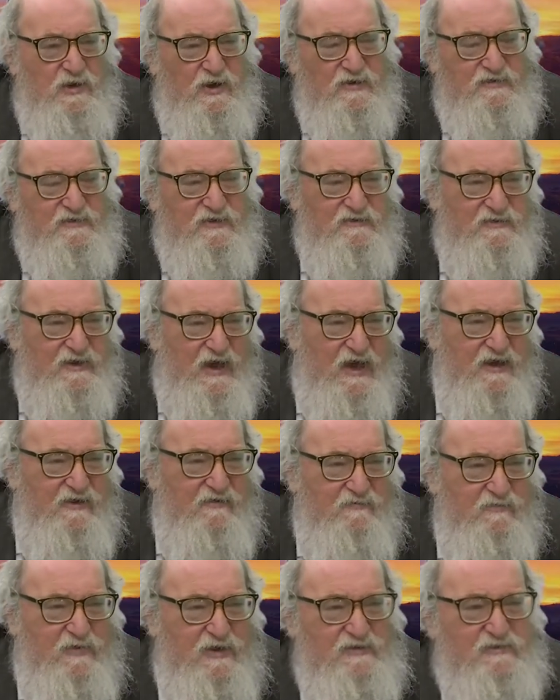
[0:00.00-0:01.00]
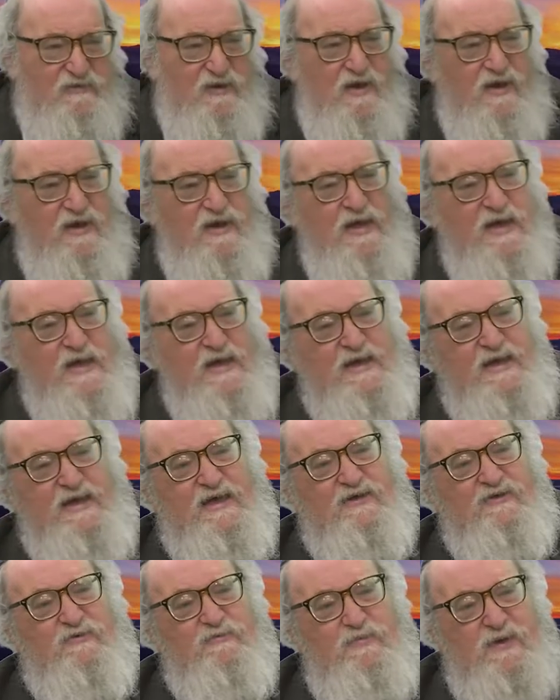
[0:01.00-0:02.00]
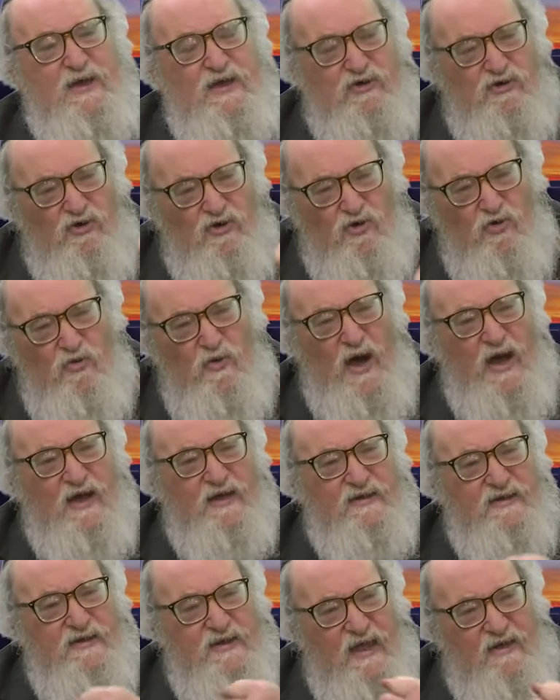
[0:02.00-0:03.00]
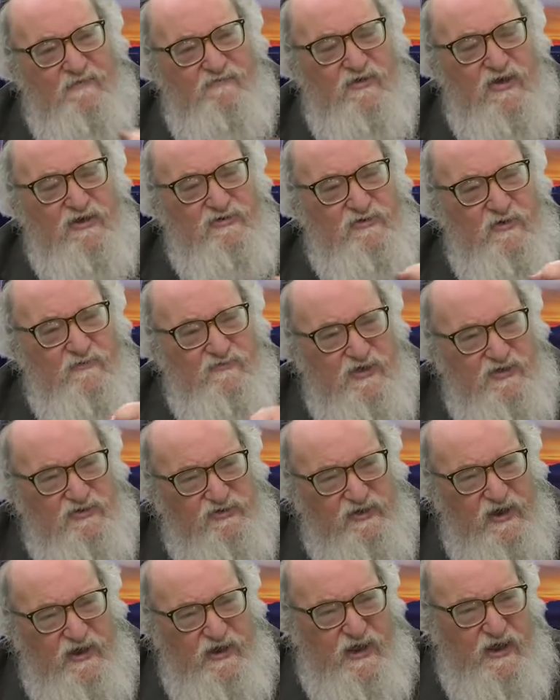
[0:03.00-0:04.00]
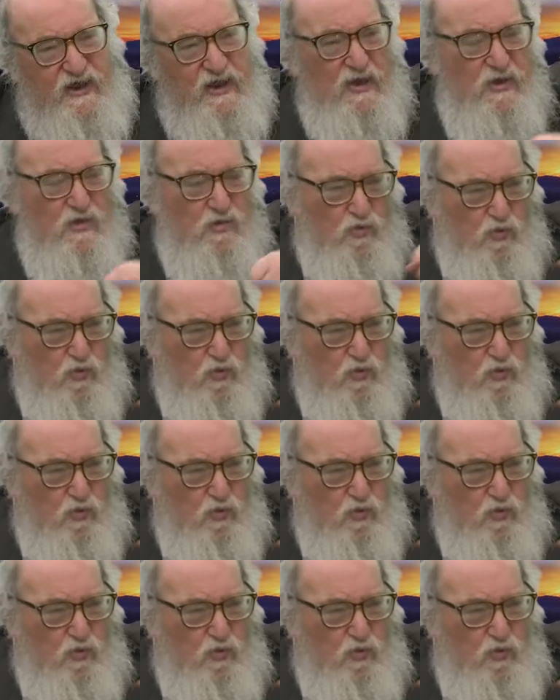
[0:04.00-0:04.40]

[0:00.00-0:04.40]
because he's chayav misa, is pikuach nefesh of the city.